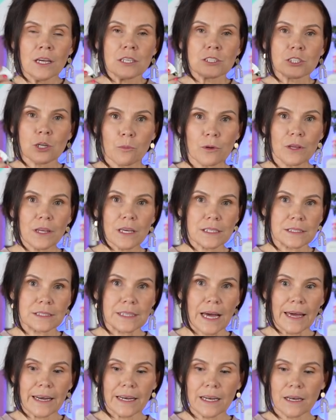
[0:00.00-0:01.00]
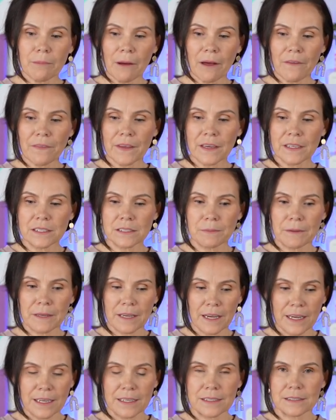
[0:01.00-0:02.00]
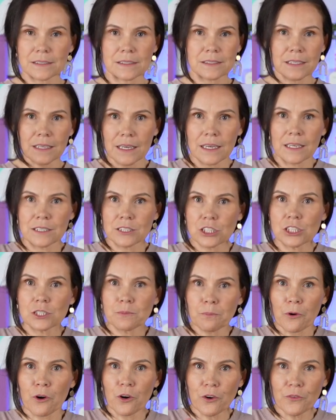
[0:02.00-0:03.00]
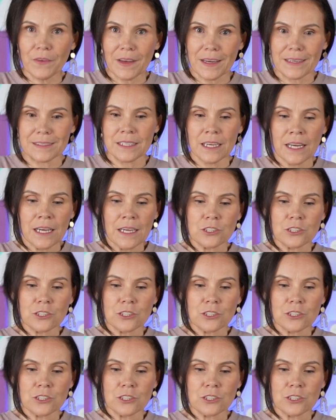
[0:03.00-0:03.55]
So I'm really excited about this because it's just perfect.